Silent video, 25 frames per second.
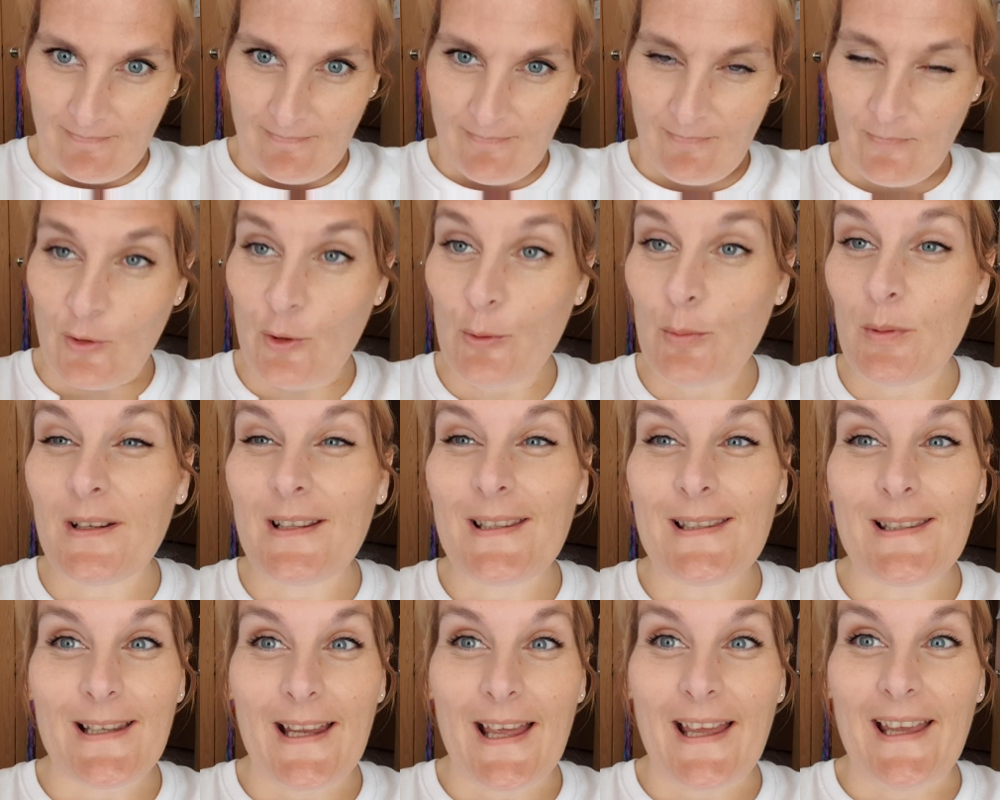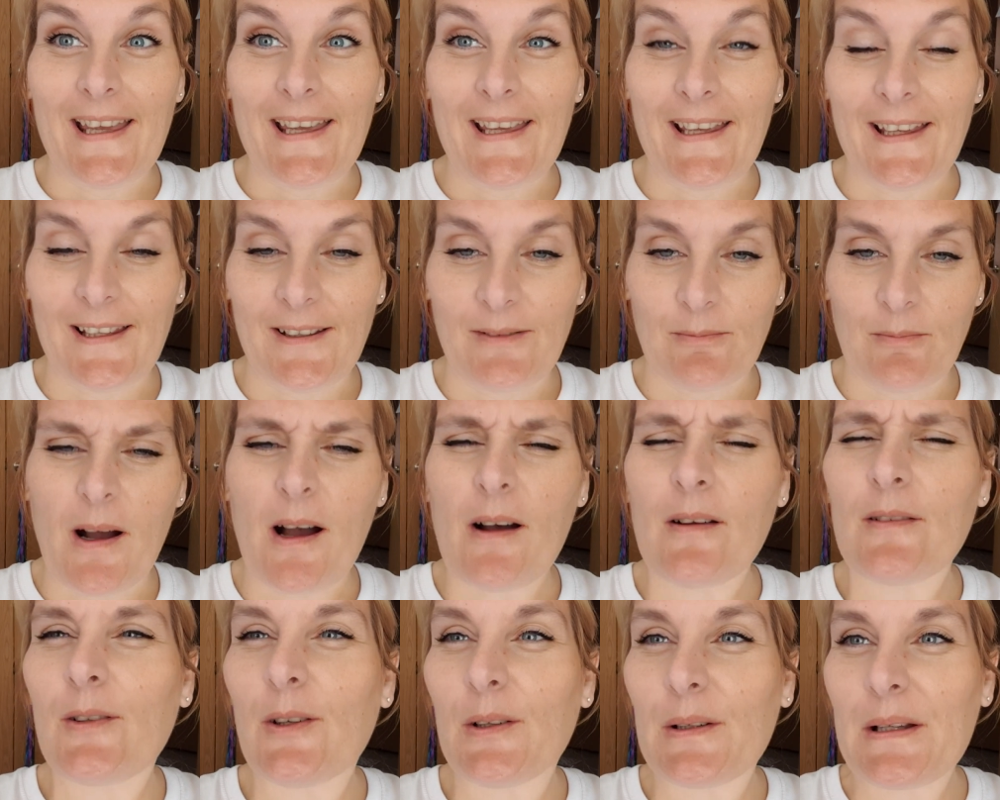Reuben is naked. Well,
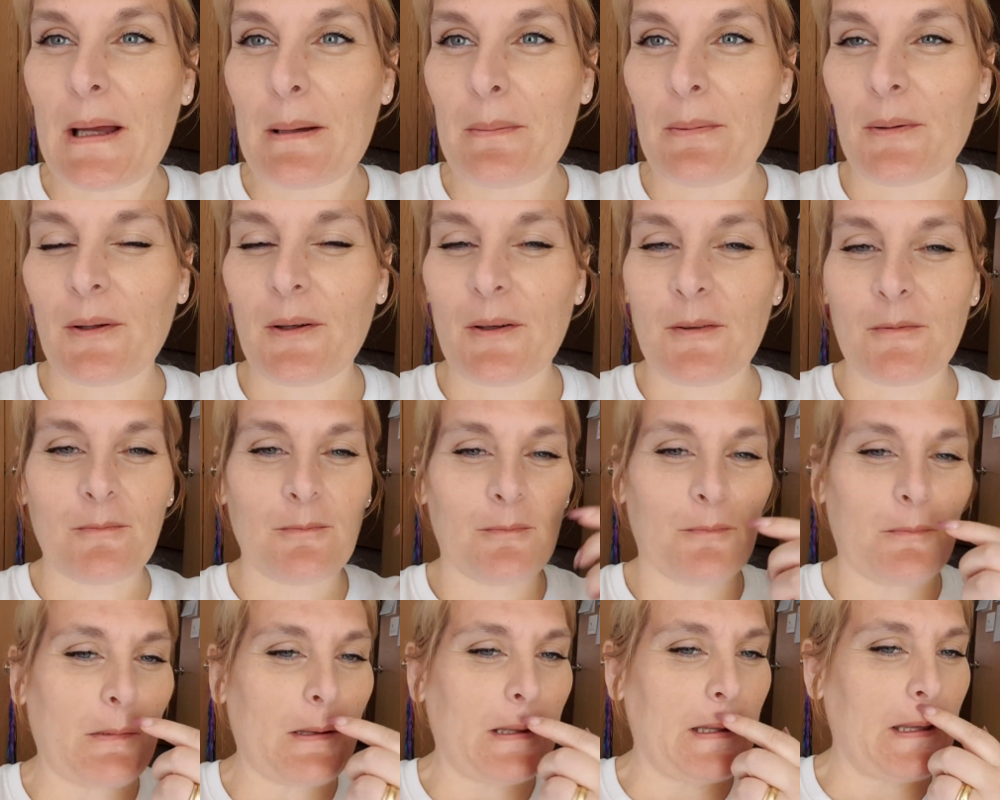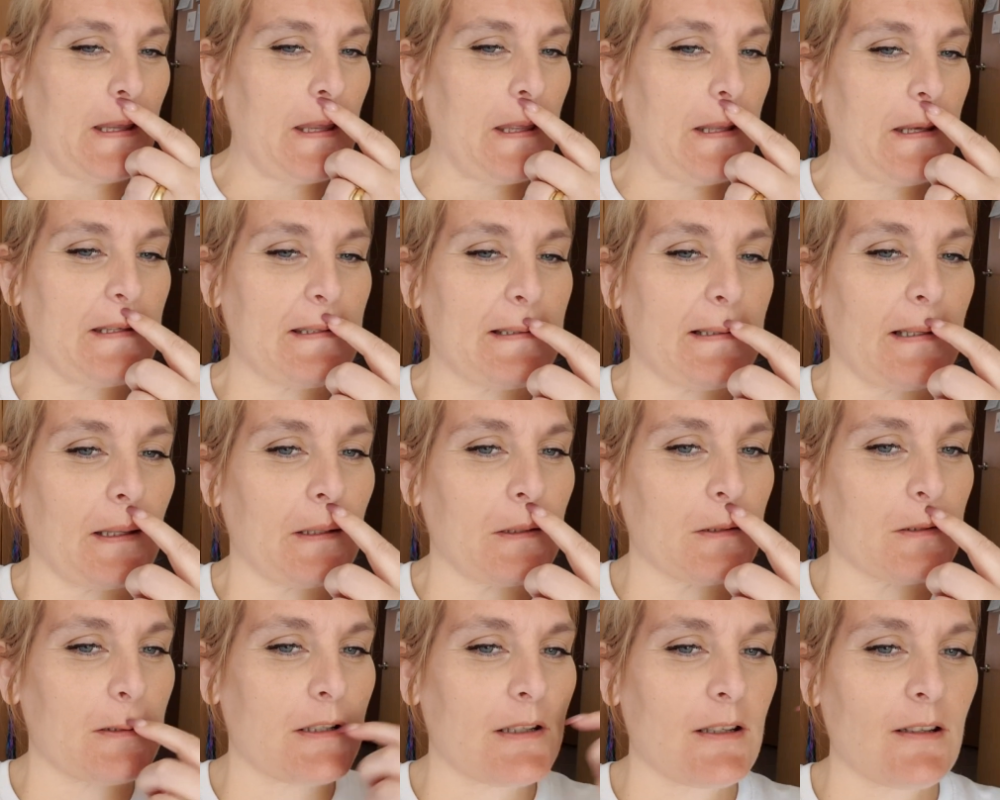he's got a nappy on, eating his
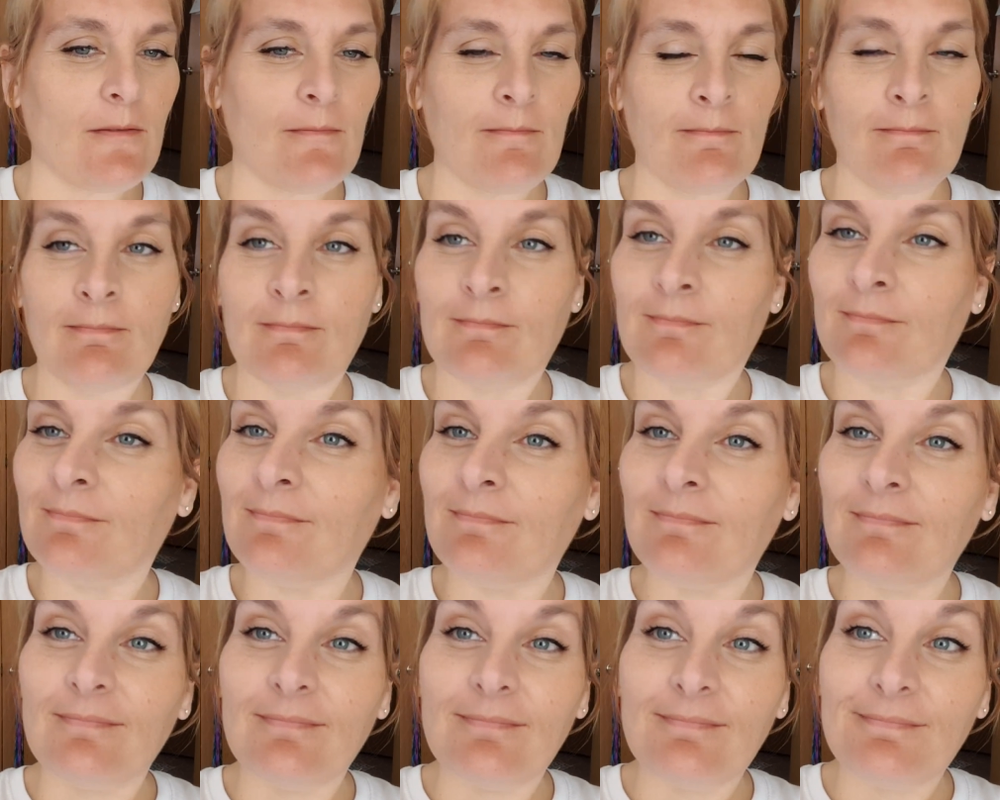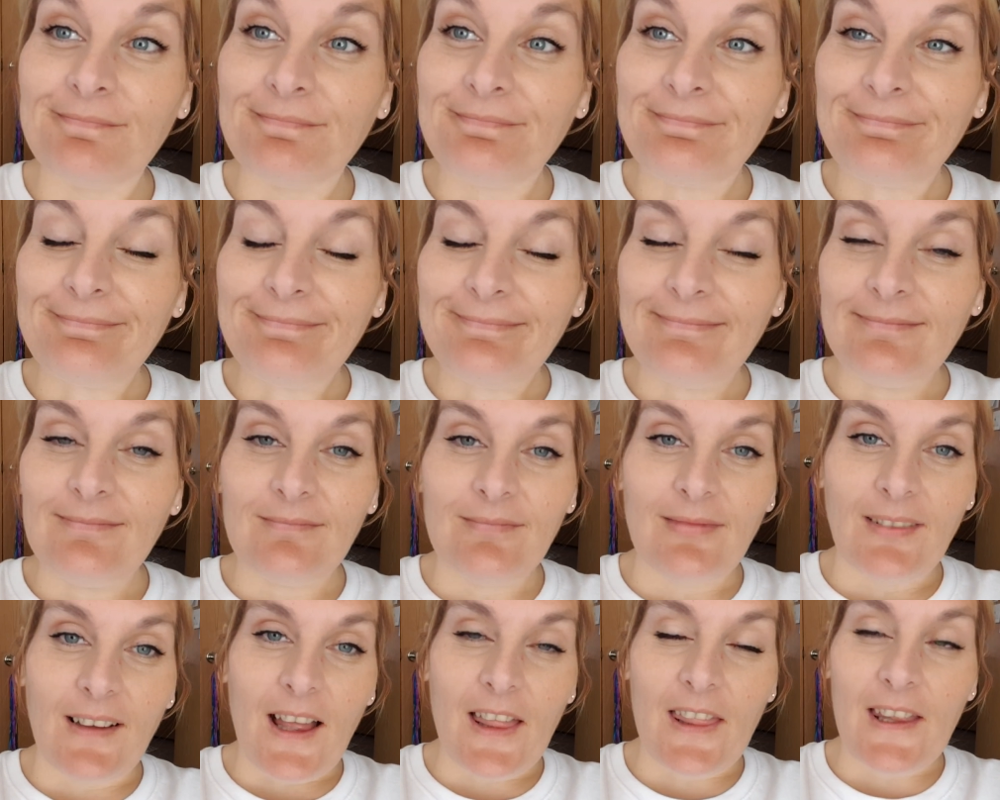lunch.
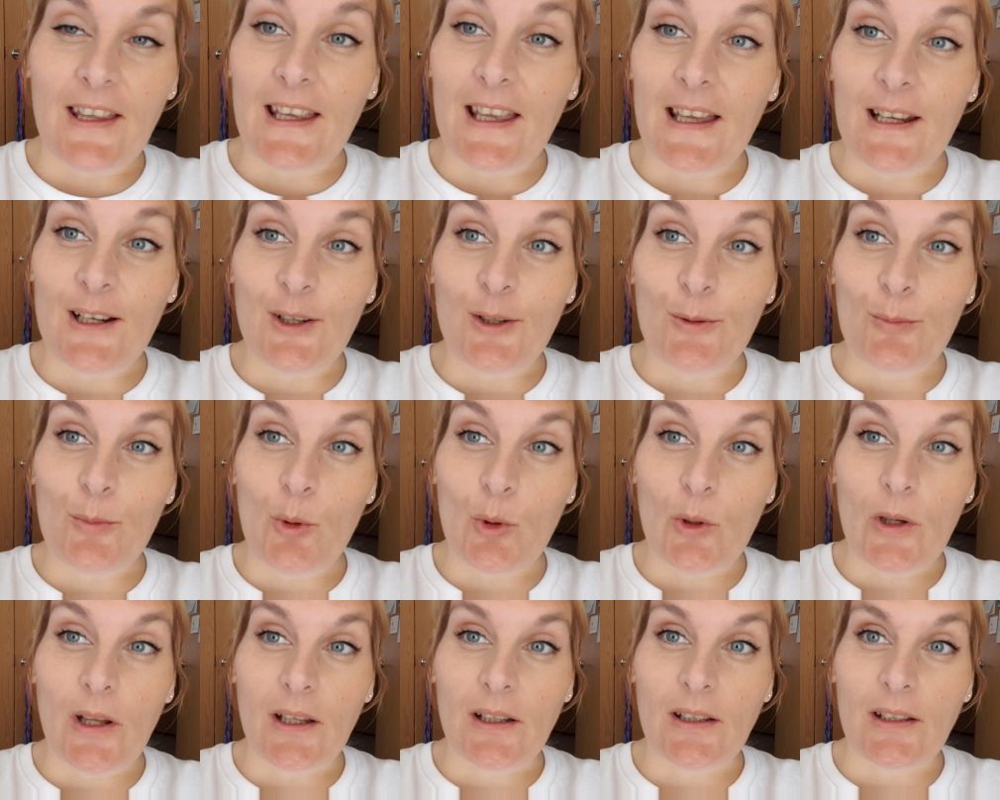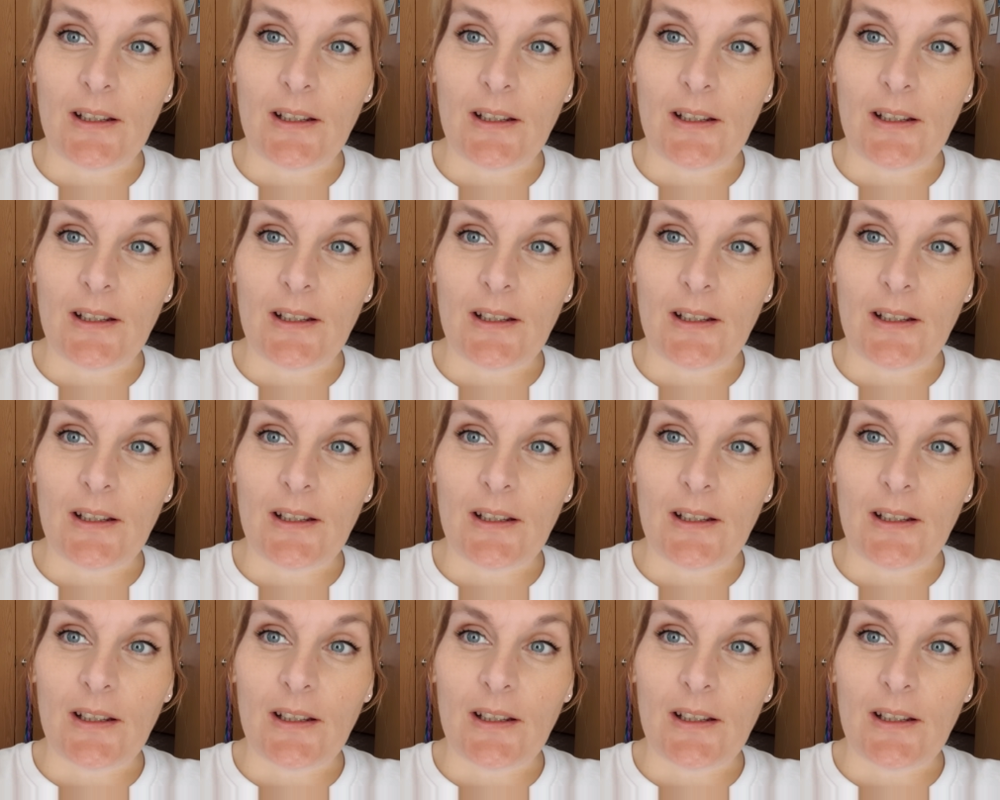I think he had a good morning.